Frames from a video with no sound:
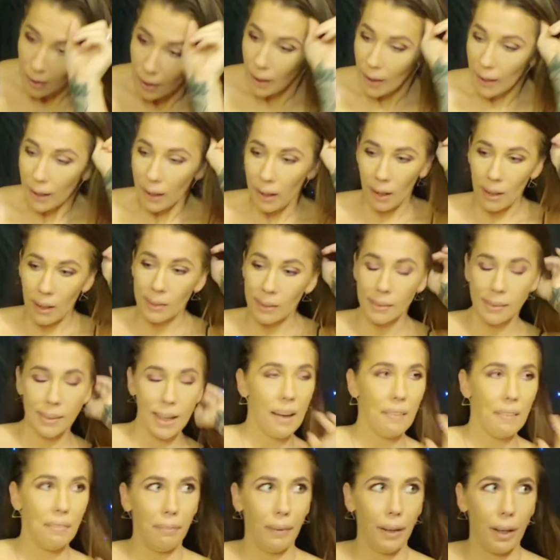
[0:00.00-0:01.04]
and I
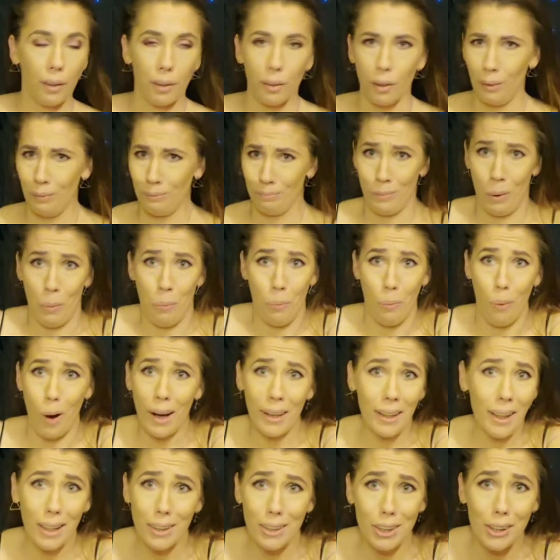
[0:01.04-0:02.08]
figured, why
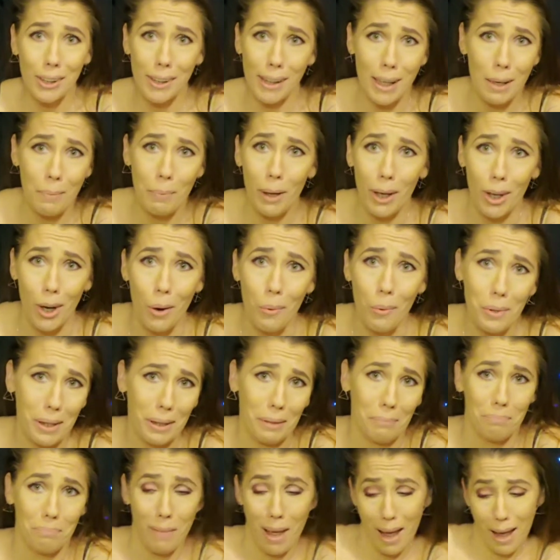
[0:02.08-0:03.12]
not just keep it going?
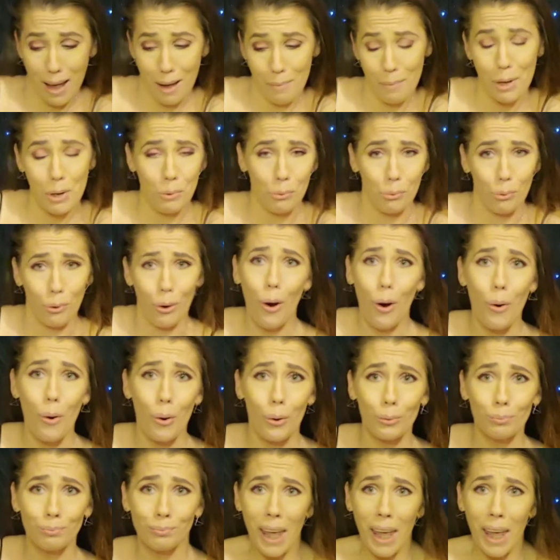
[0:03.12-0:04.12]
I'm on a roll.